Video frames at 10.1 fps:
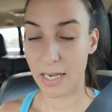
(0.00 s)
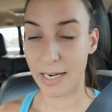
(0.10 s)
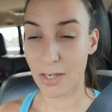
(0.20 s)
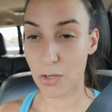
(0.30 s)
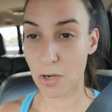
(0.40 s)
and
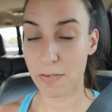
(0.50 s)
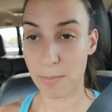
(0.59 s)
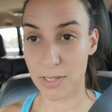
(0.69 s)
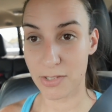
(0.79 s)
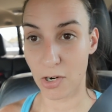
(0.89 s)
I don't know if I'm
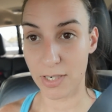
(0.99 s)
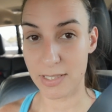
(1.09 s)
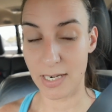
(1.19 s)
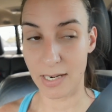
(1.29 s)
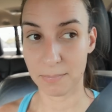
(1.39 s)
gonna start it
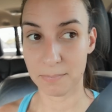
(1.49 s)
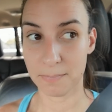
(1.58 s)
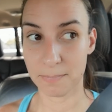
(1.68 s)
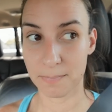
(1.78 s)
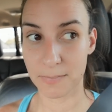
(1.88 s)
today
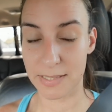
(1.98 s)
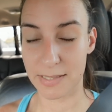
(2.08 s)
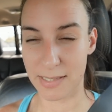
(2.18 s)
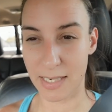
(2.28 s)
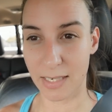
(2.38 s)
because
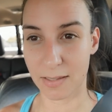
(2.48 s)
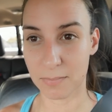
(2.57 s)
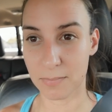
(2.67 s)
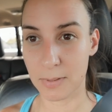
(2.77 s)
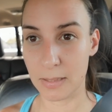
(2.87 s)
it's getting
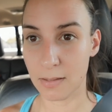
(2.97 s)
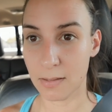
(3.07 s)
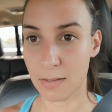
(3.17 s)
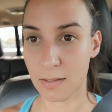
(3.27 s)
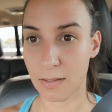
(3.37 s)

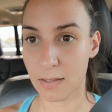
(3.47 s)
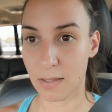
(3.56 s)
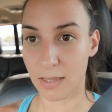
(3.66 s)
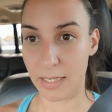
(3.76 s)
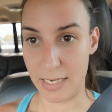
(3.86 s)

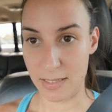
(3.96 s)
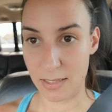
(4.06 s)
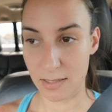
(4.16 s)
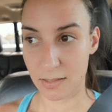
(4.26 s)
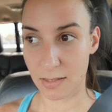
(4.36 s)

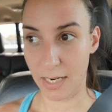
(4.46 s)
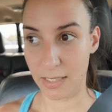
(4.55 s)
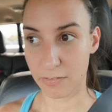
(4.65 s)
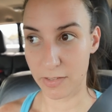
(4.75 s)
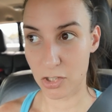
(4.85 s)
late,
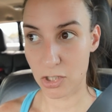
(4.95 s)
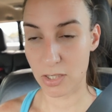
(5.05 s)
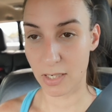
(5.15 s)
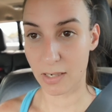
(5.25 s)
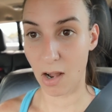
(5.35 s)
kind of ish,
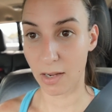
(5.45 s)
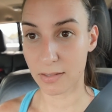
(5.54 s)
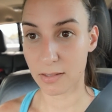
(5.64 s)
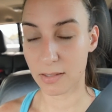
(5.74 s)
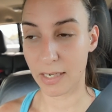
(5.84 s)
and
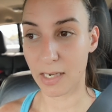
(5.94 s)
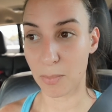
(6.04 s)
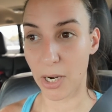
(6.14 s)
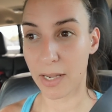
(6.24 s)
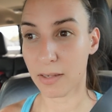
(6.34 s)
hot, and I need a
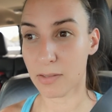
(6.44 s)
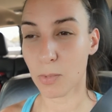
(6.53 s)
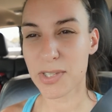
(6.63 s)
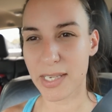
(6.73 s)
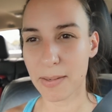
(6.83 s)
break.
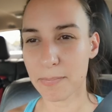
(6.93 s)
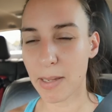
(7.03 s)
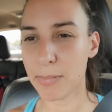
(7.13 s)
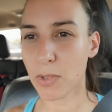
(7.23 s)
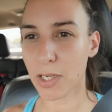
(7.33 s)
We'll see.
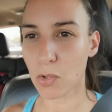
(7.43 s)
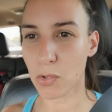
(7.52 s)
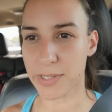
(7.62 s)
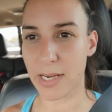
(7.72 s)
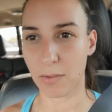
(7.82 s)
Maybe when it
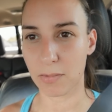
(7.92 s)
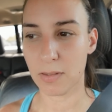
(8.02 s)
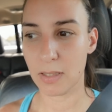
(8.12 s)
cools down.